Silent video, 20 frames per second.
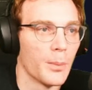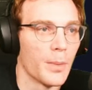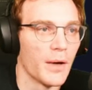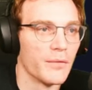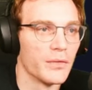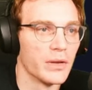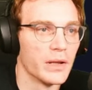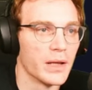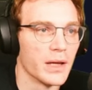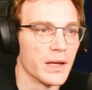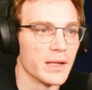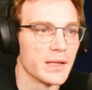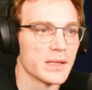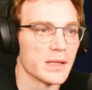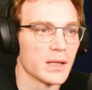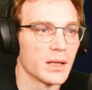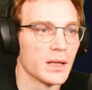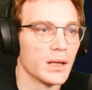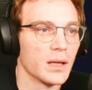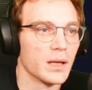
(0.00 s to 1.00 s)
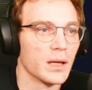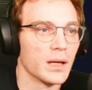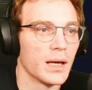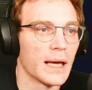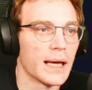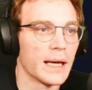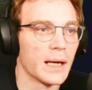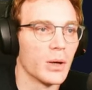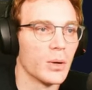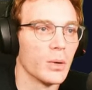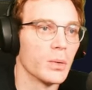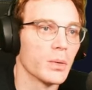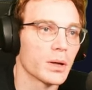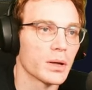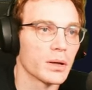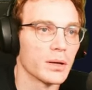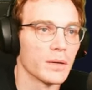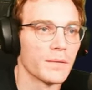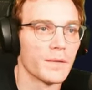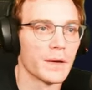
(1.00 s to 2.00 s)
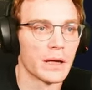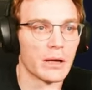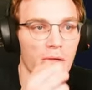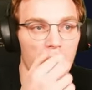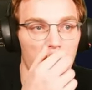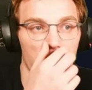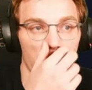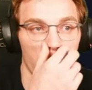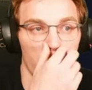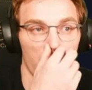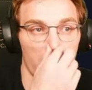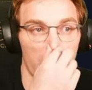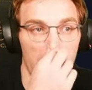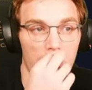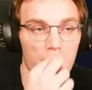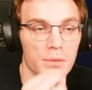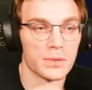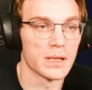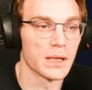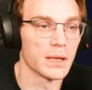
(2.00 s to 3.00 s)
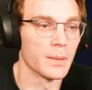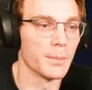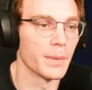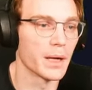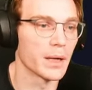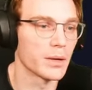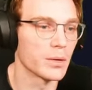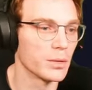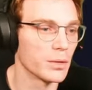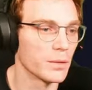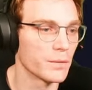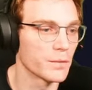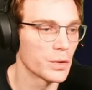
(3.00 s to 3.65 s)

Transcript: Half the lights are out. Gonna figure out what, how to get them back on, of